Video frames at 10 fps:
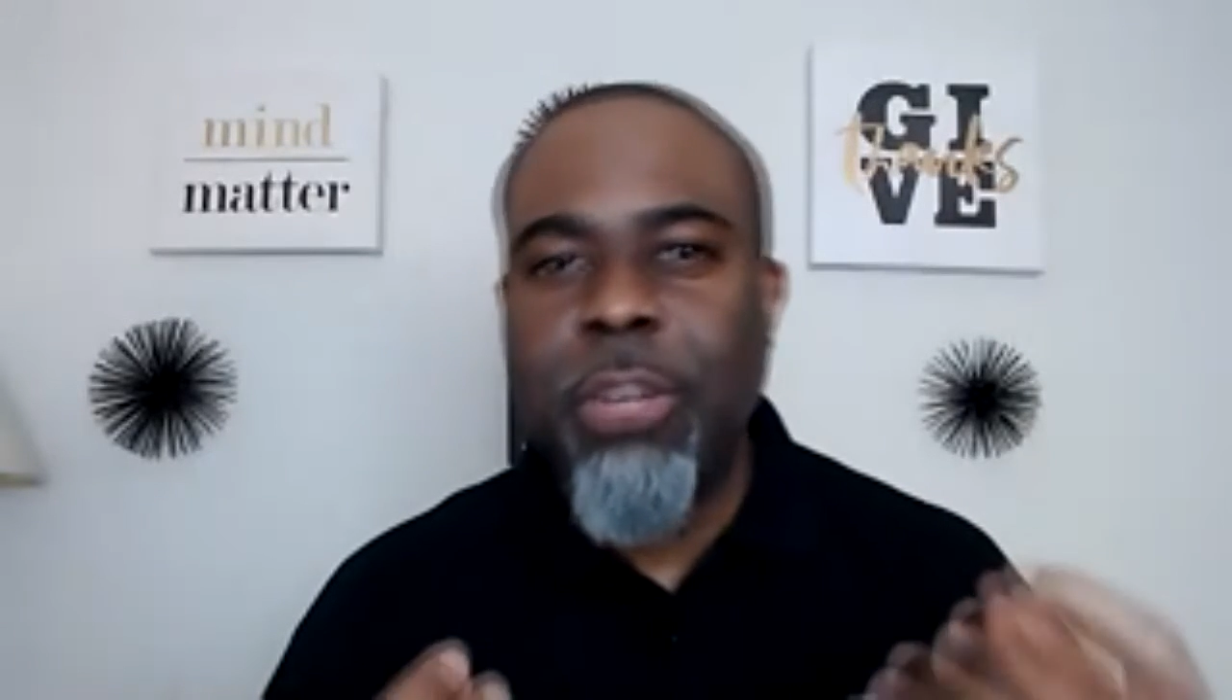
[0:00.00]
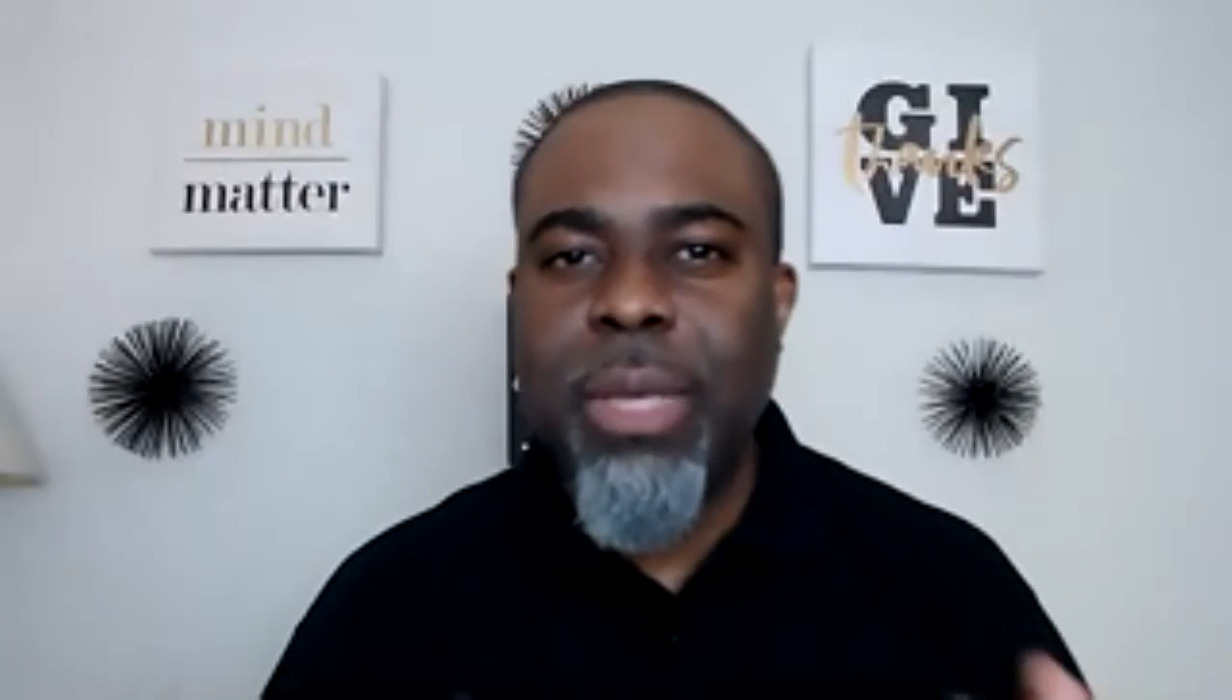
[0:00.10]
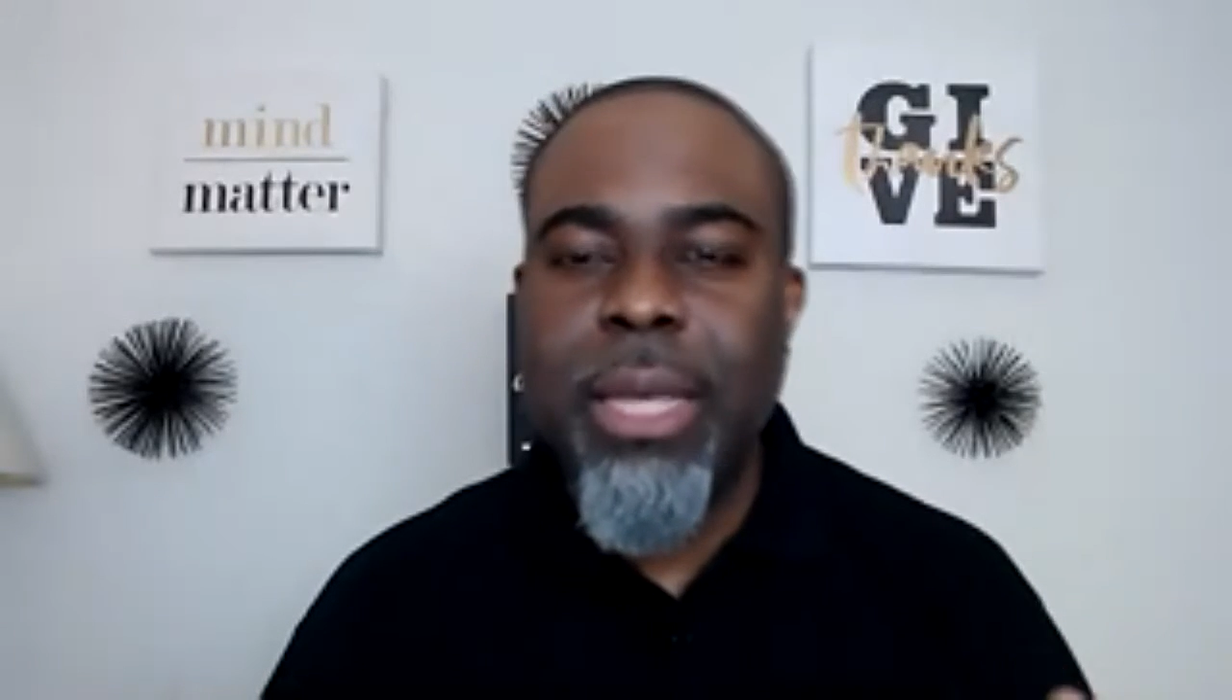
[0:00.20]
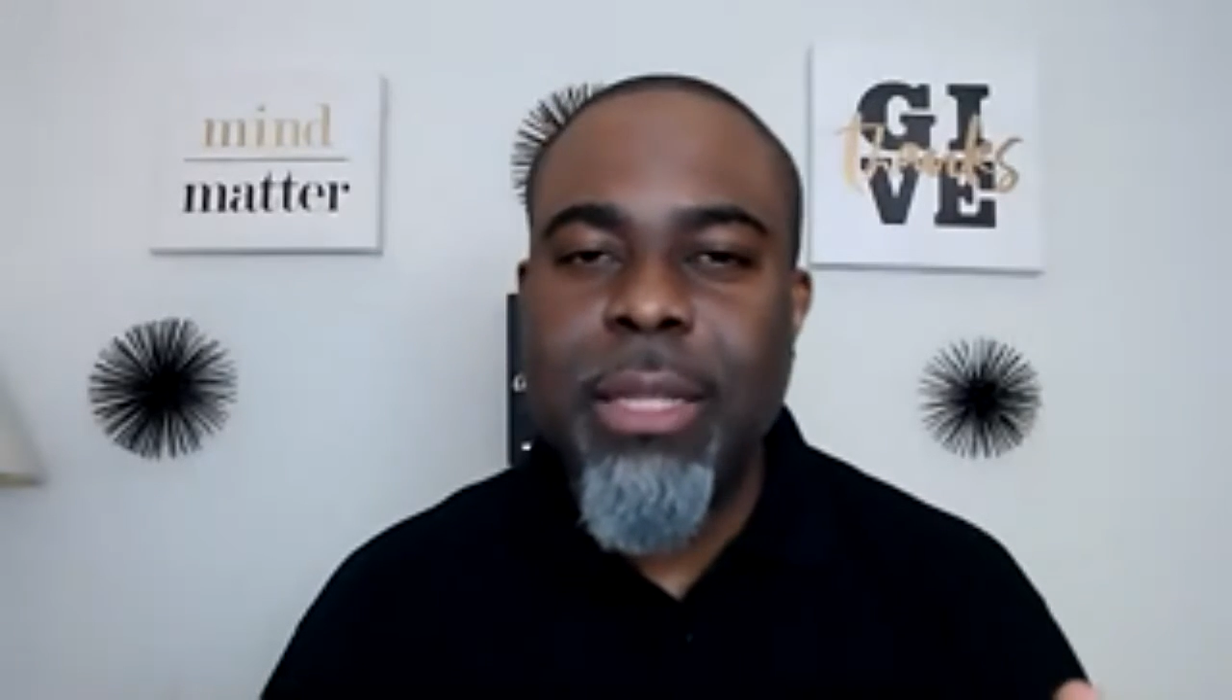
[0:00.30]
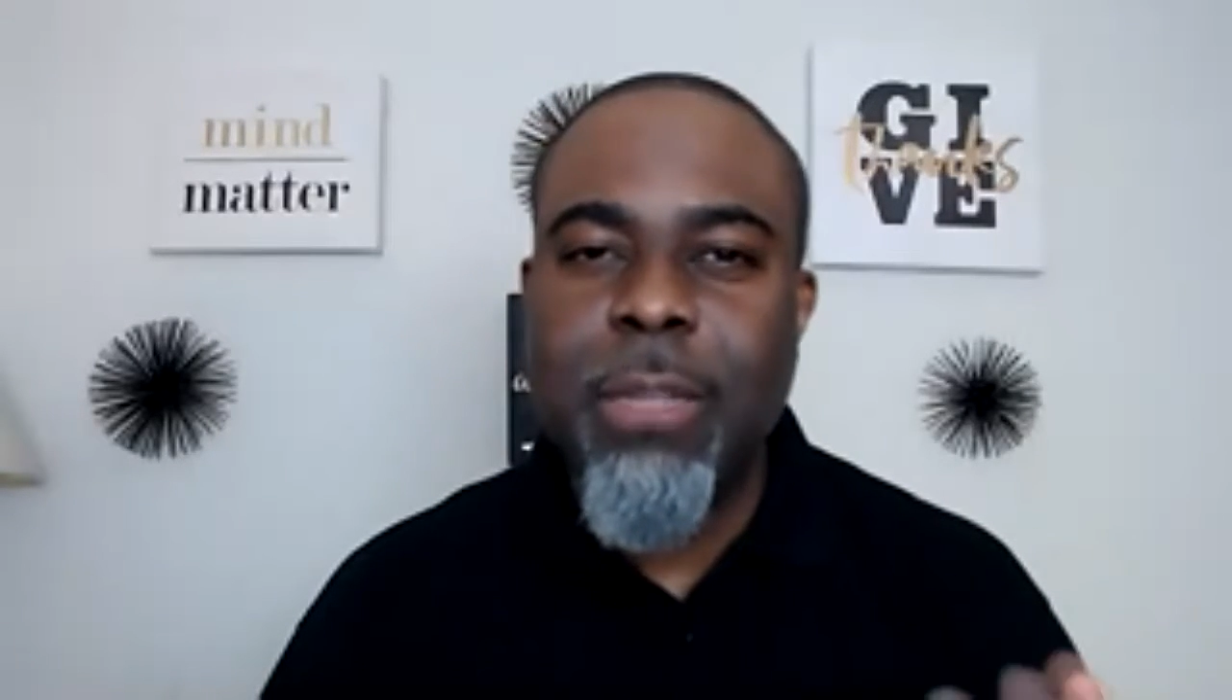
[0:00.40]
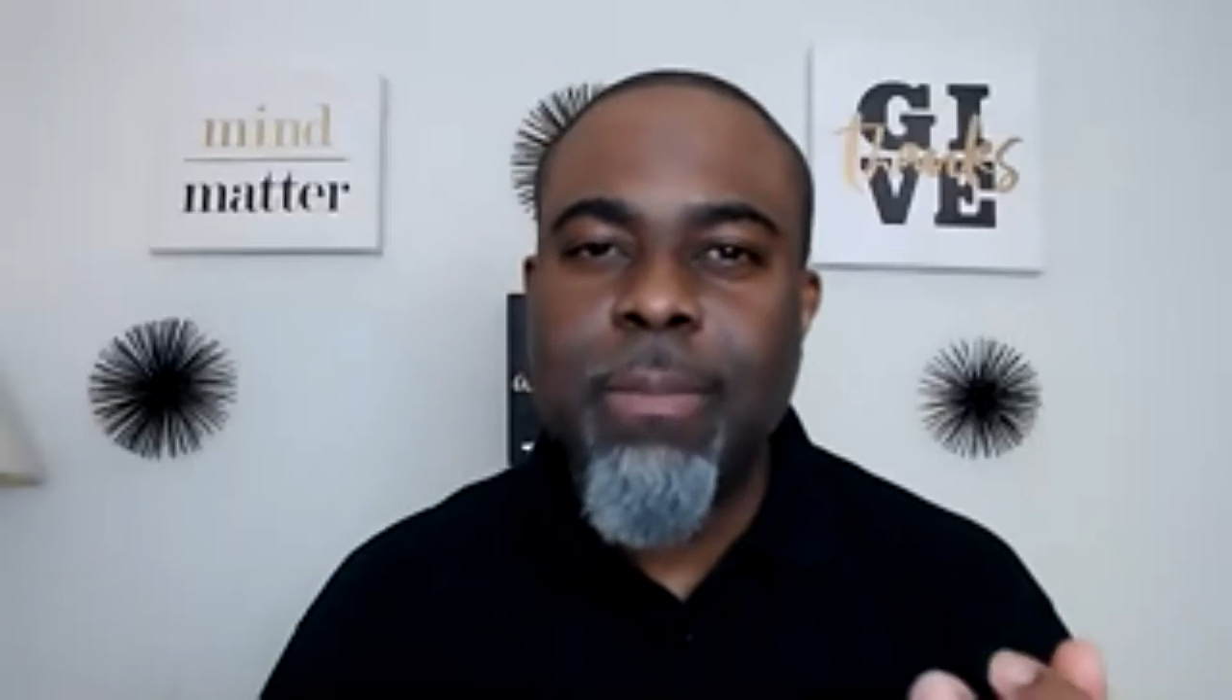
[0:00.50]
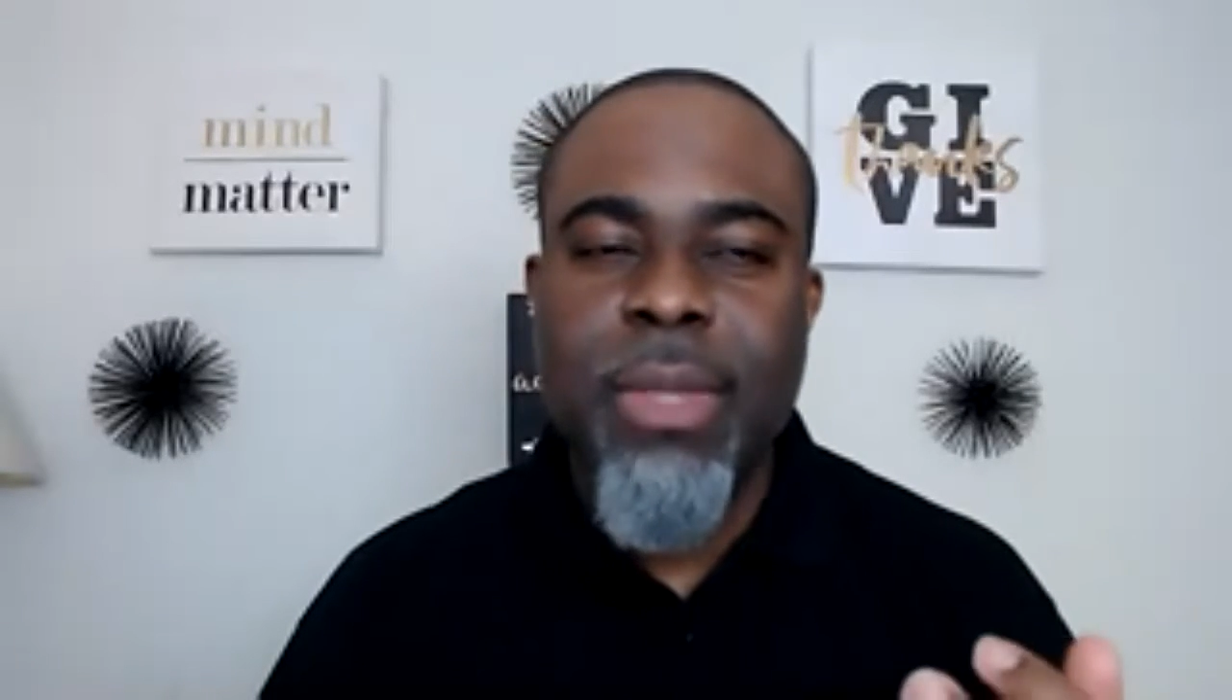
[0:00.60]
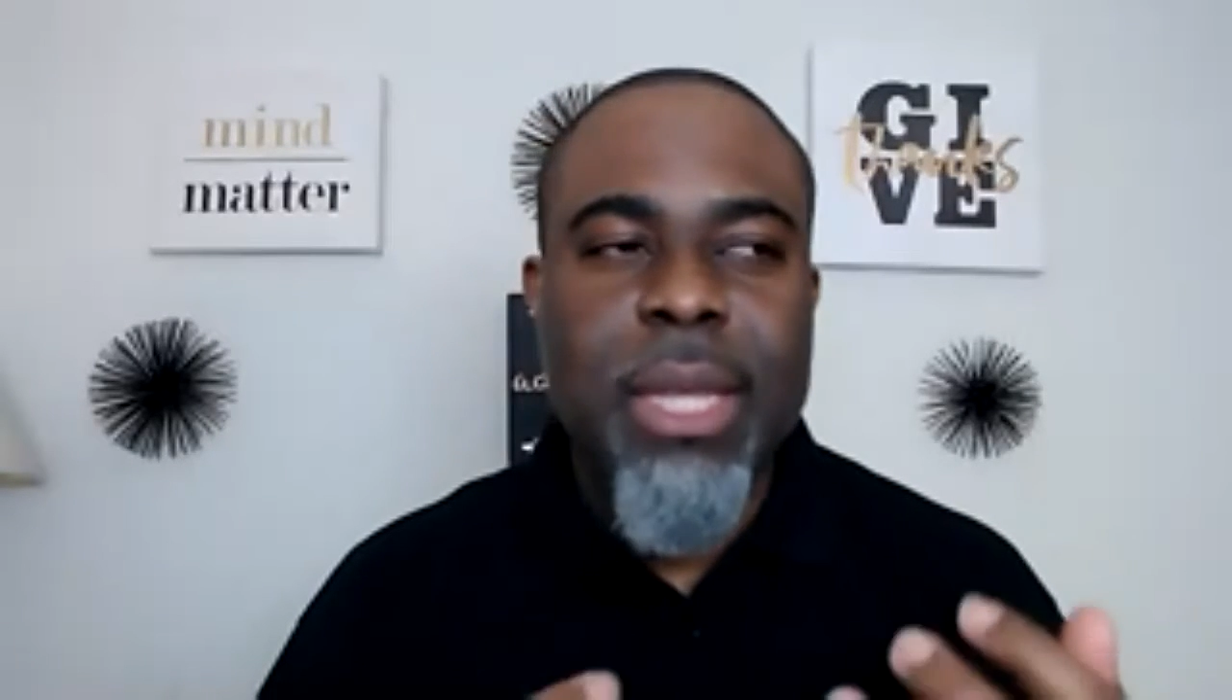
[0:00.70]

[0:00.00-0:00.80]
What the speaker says: kingdom